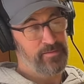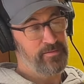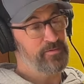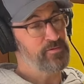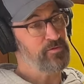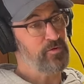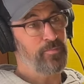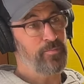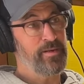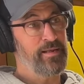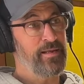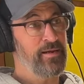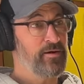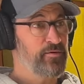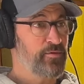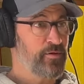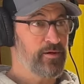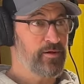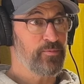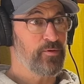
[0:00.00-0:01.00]
so many
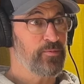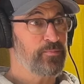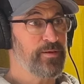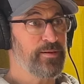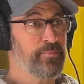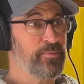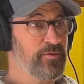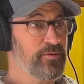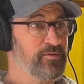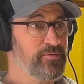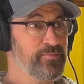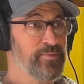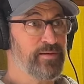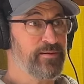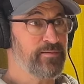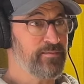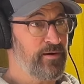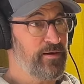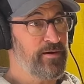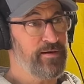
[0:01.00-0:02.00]
incredible people. It's
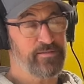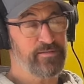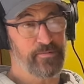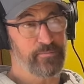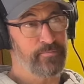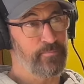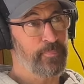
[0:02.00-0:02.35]
been awesome.